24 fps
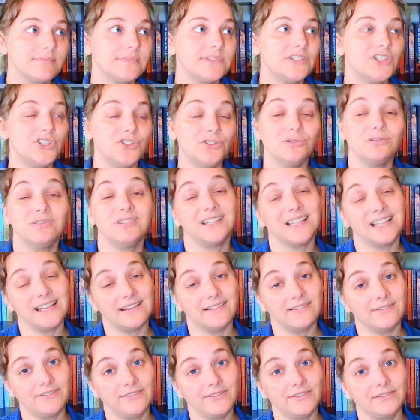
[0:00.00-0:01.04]
to
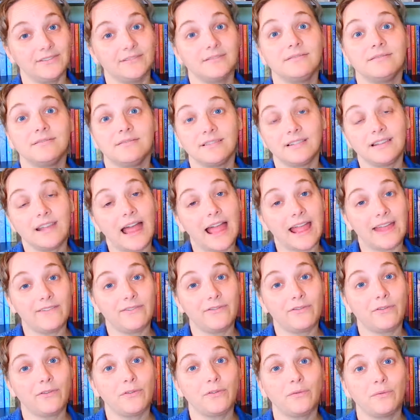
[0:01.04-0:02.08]
live life
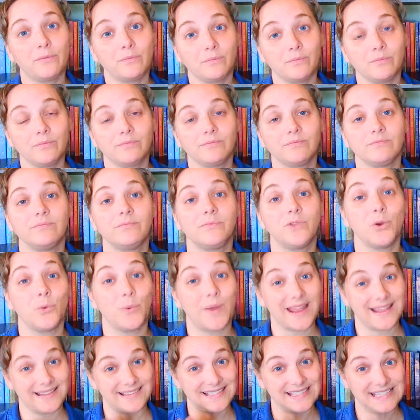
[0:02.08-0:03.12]
the
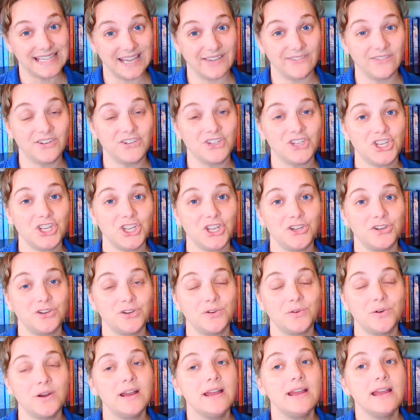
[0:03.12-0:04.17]
way it's given to
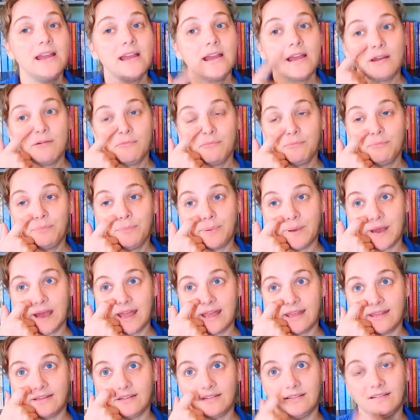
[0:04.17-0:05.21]
you,
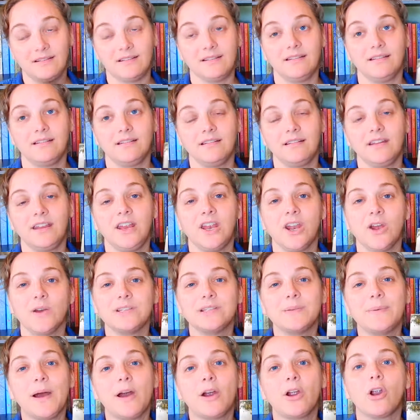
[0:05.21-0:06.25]
but
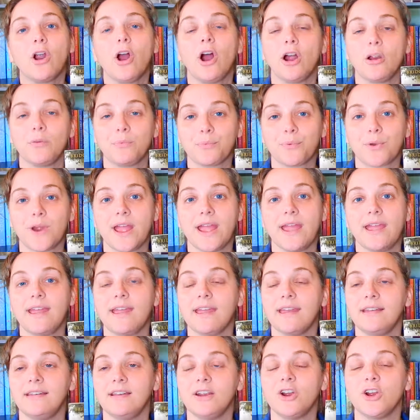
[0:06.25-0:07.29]
it's about her heartbreak
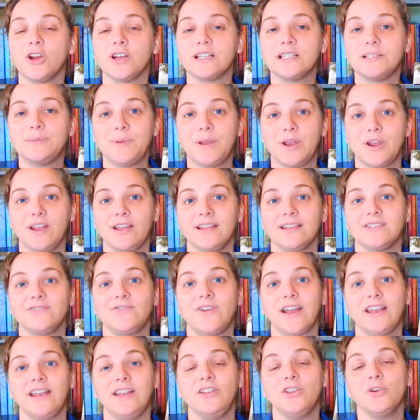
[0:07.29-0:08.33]
and her experience
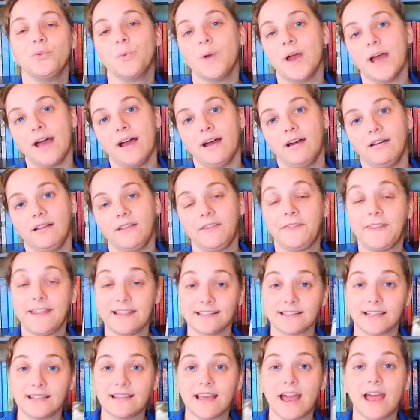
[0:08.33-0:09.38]
finding the well and
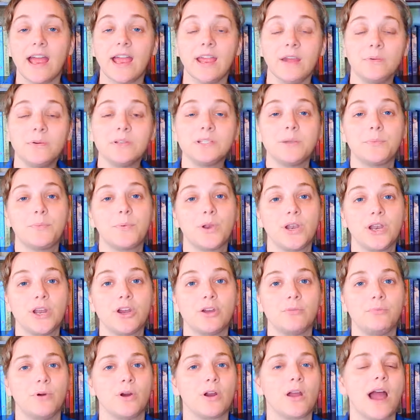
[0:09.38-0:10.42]
things like that. It was a pretty
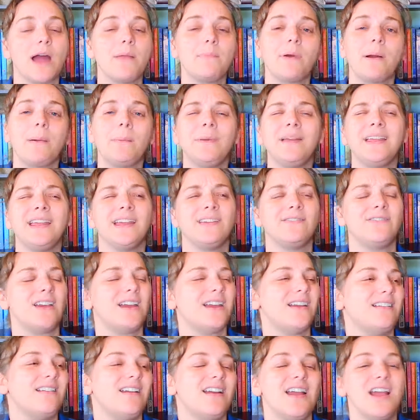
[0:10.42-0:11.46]
good book. I'd probably give
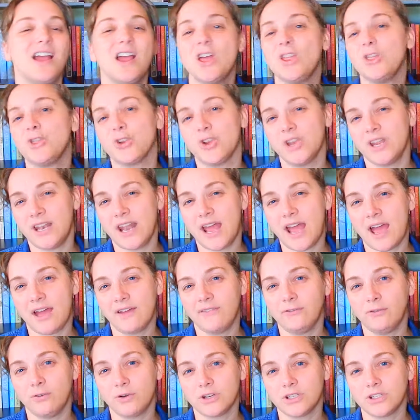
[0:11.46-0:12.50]
it
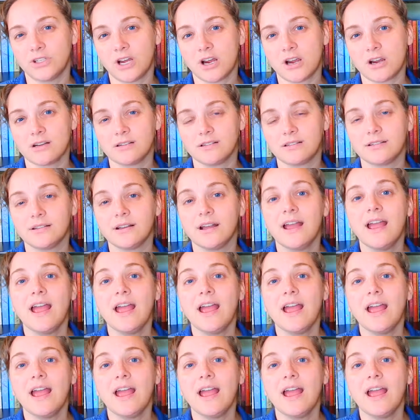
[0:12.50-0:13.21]
3.5, 4 stars.